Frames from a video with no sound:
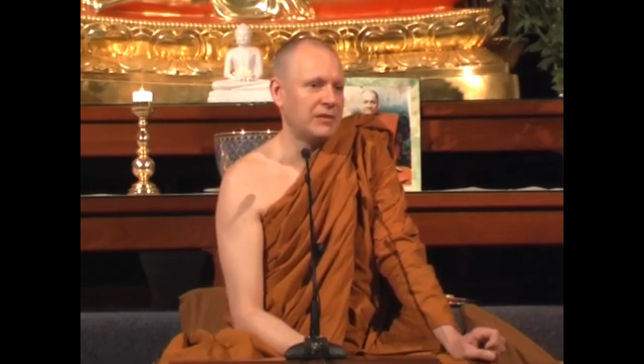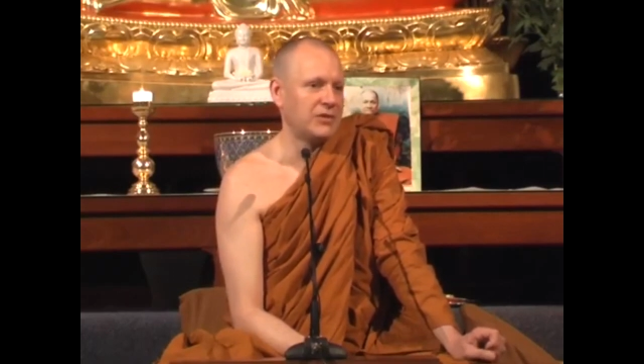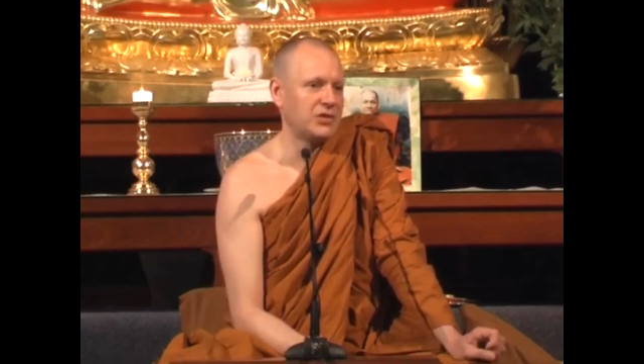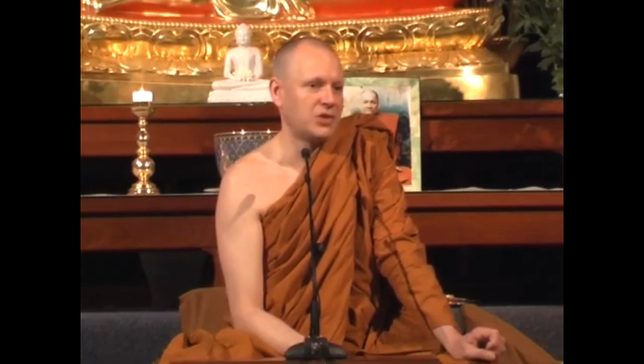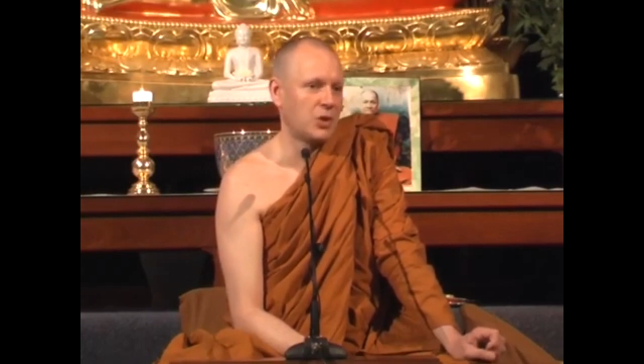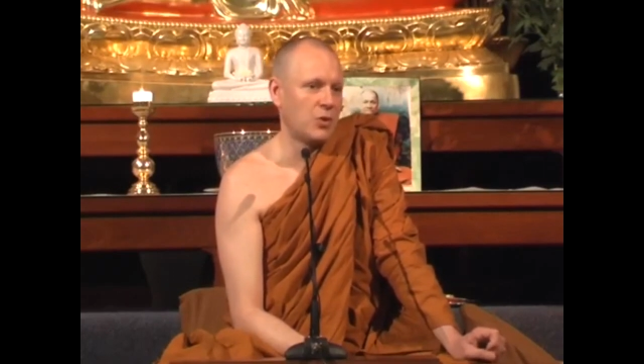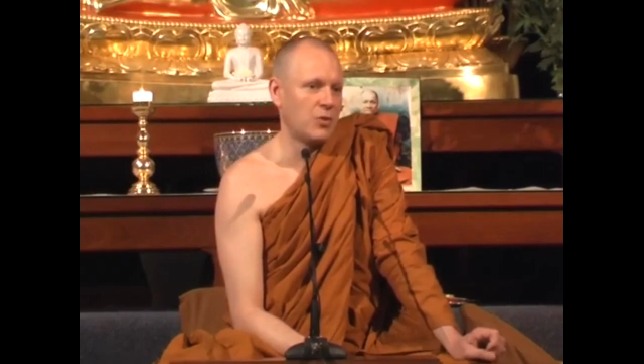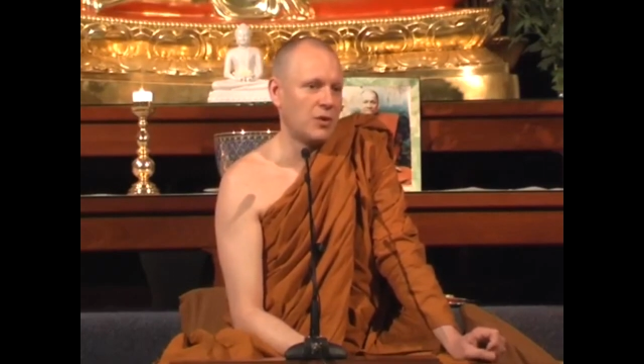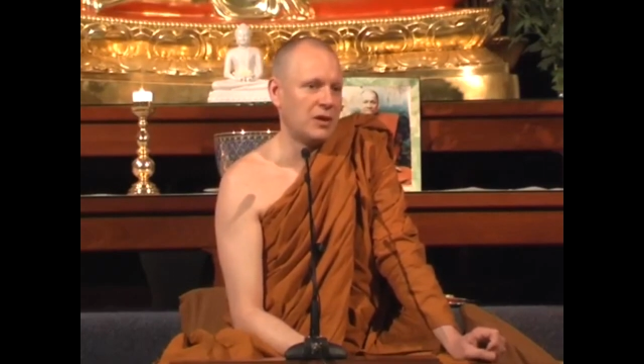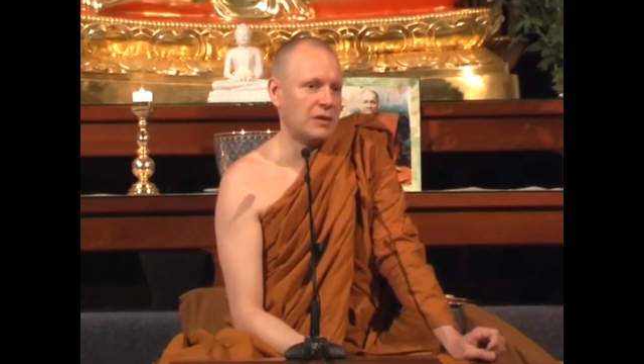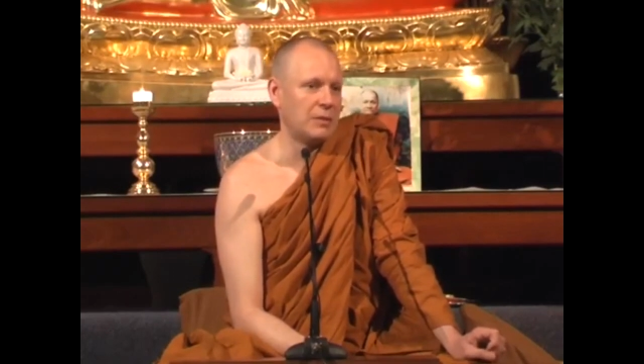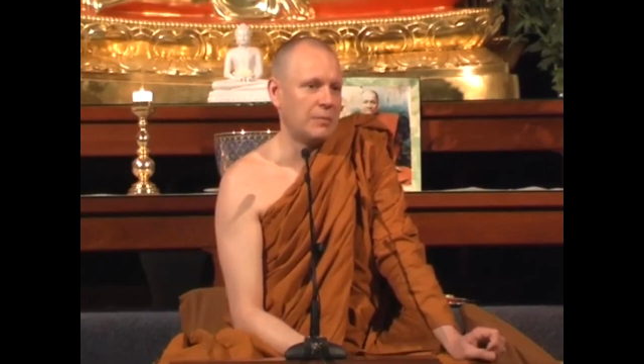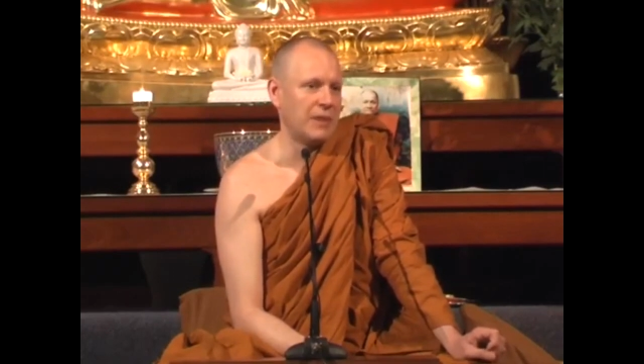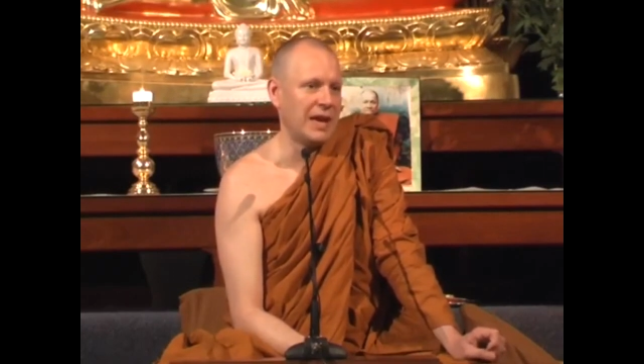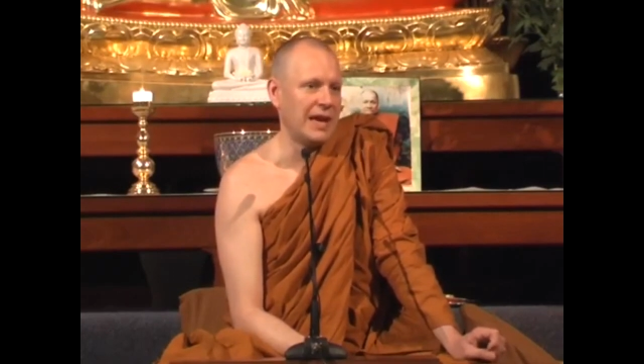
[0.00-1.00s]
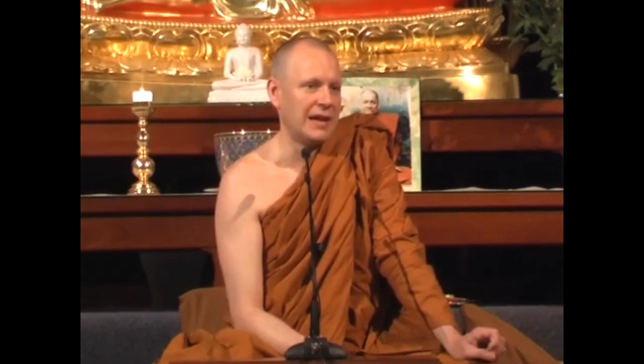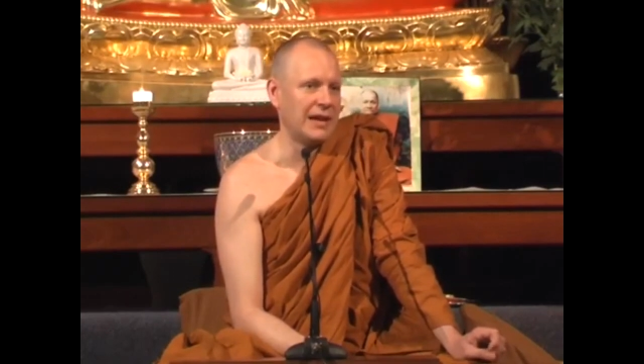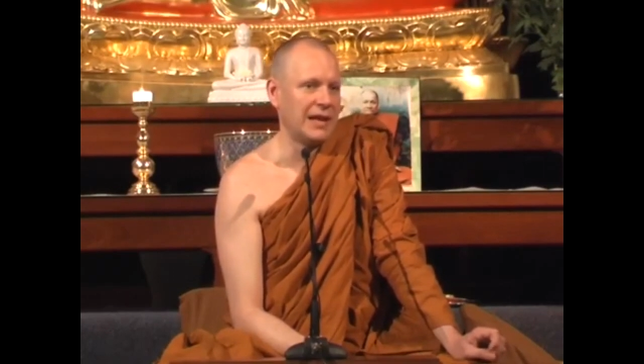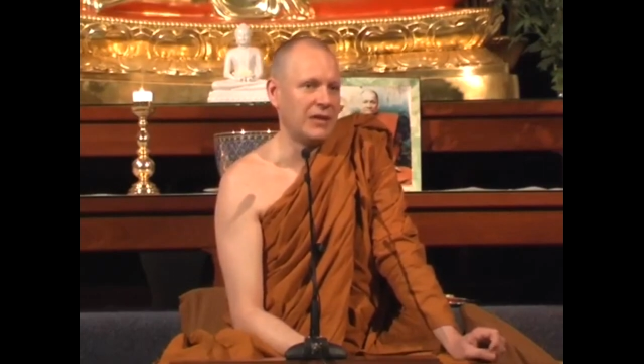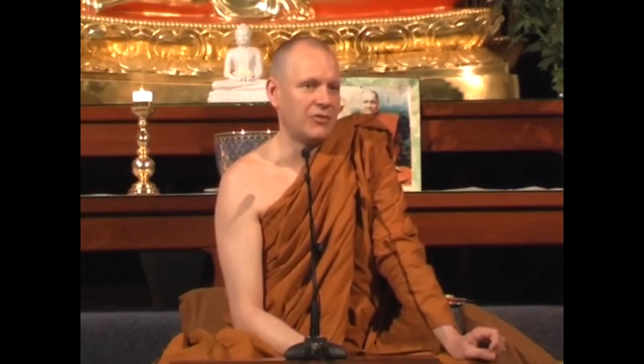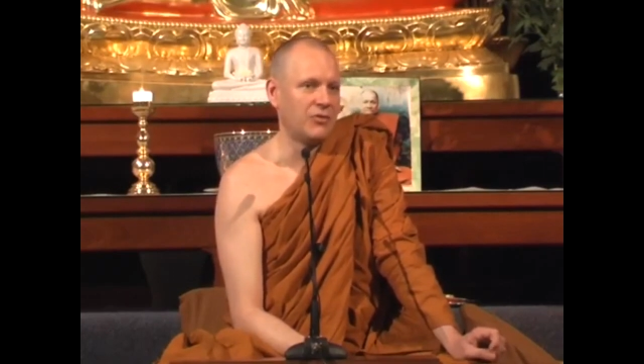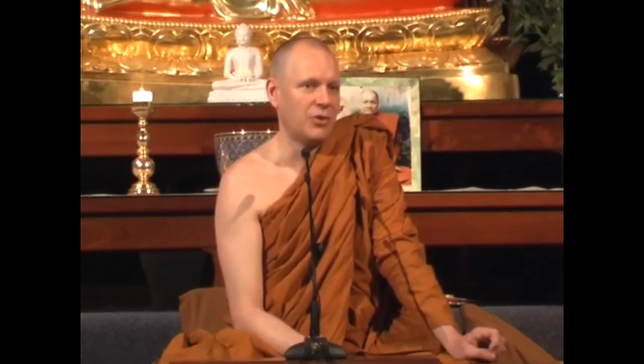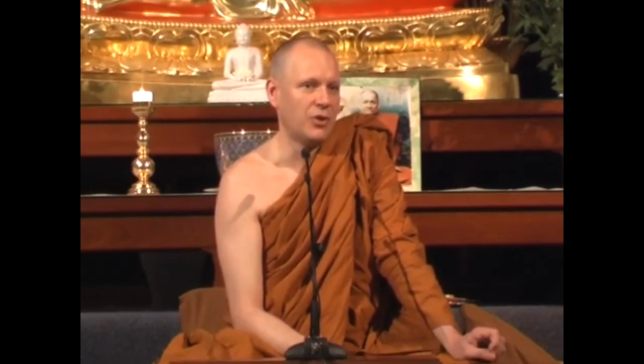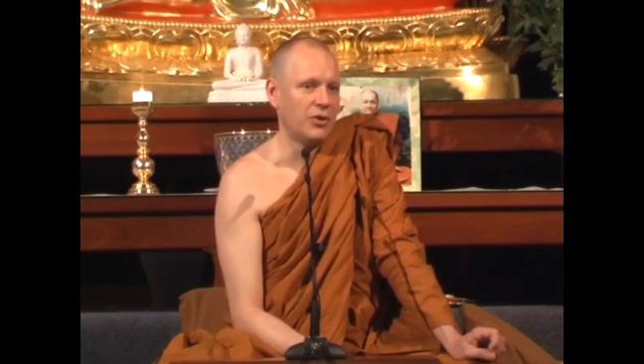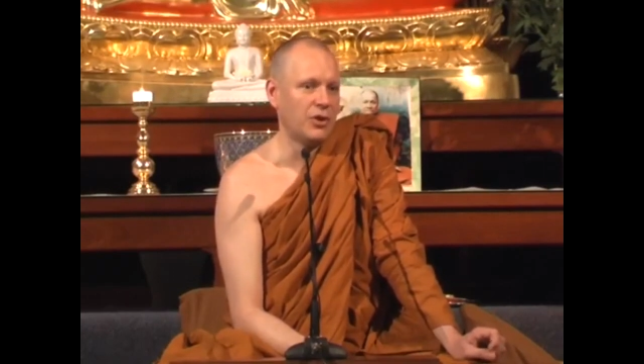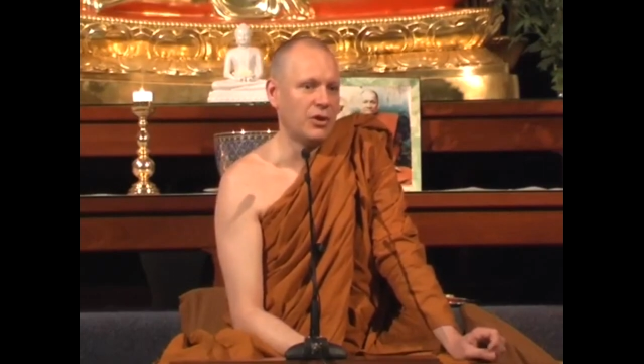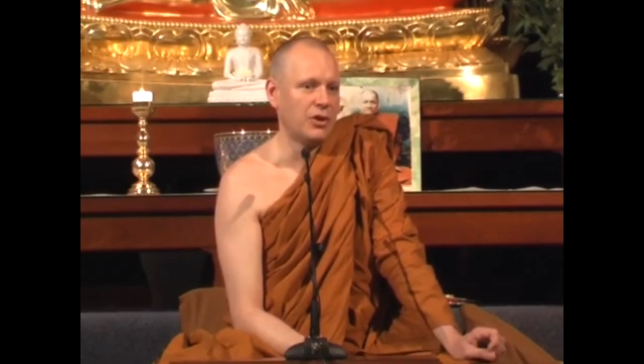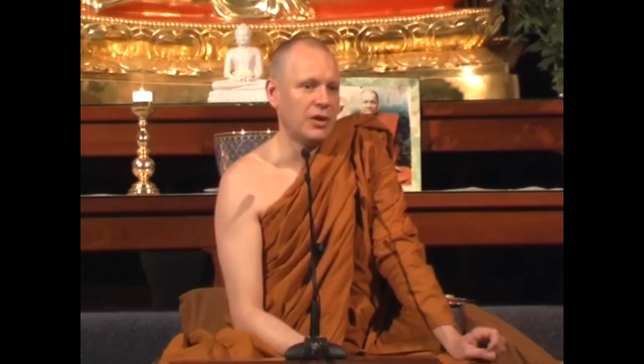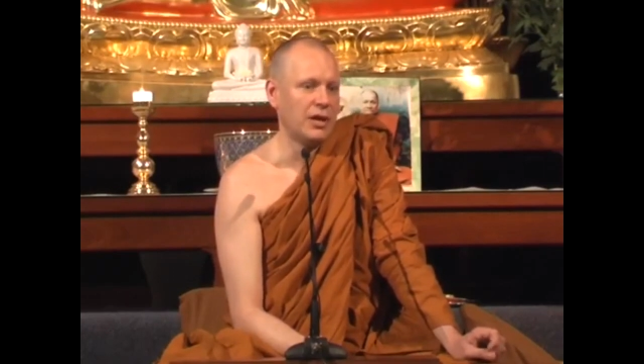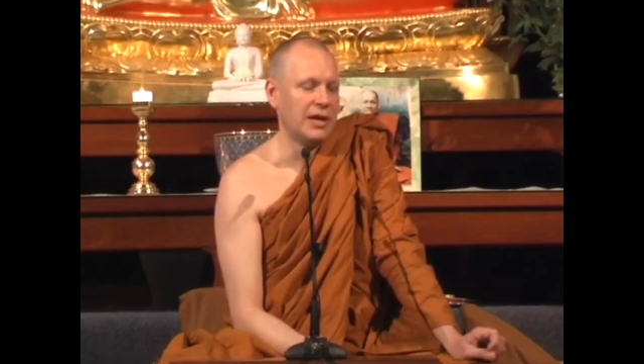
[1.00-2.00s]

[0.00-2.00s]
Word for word: the sorrow and the pain later on.